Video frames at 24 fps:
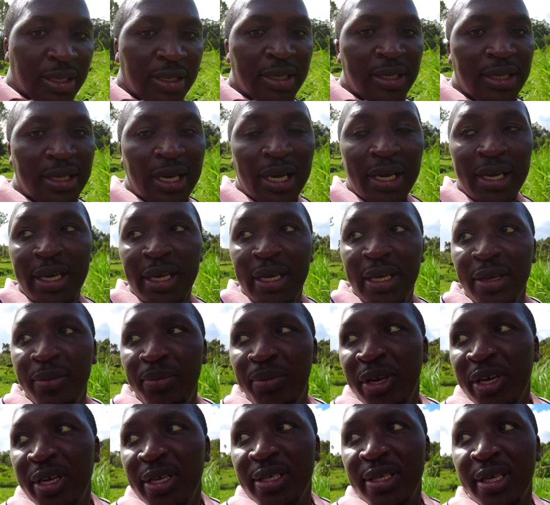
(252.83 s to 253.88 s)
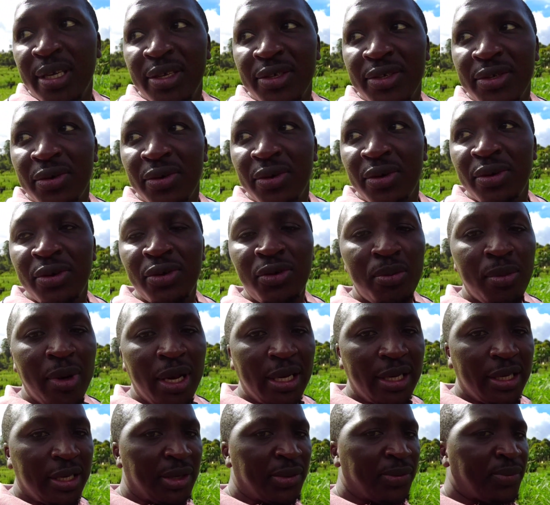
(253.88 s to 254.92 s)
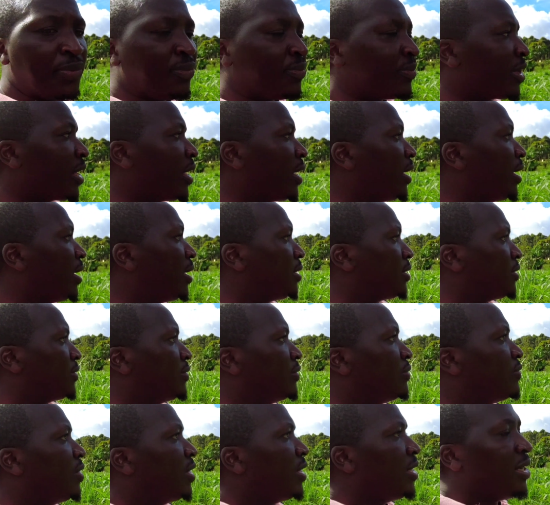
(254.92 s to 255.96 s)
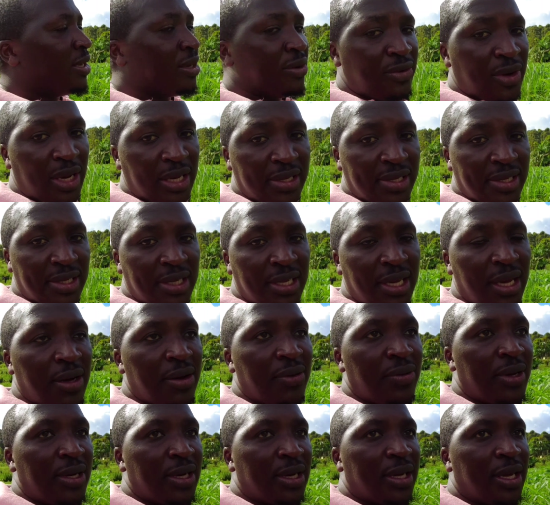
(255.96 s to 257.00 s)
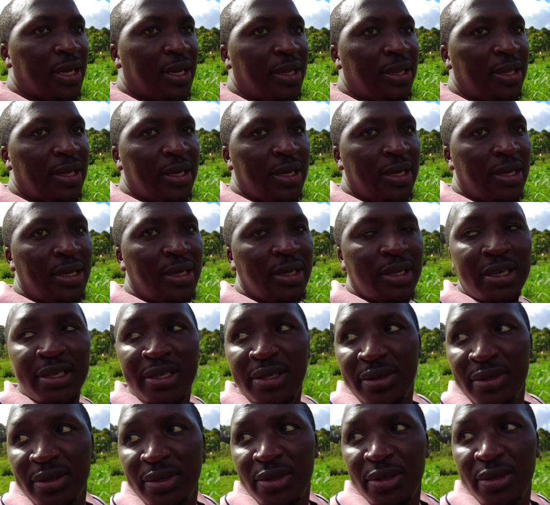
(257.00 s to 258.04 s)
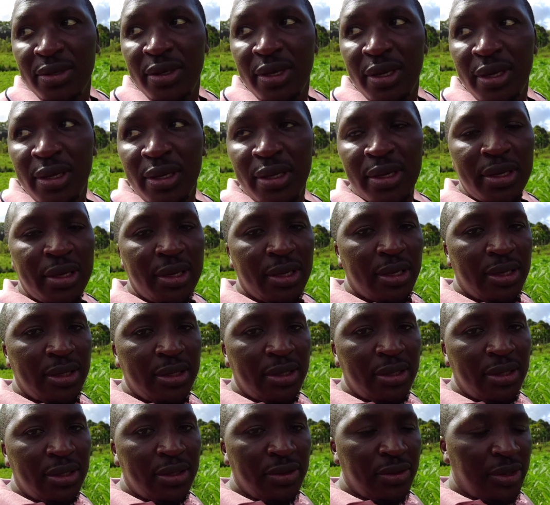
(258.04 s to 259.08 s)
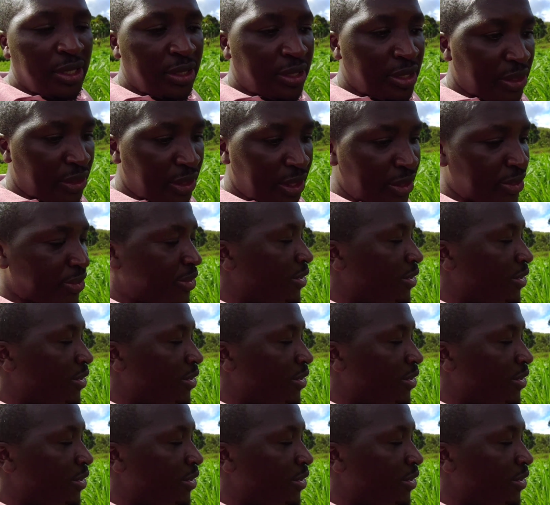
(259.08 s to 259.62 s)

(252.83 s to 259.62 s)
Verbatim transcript: in a hilly place, and so normally it really rains here when uh, the, it's during the rain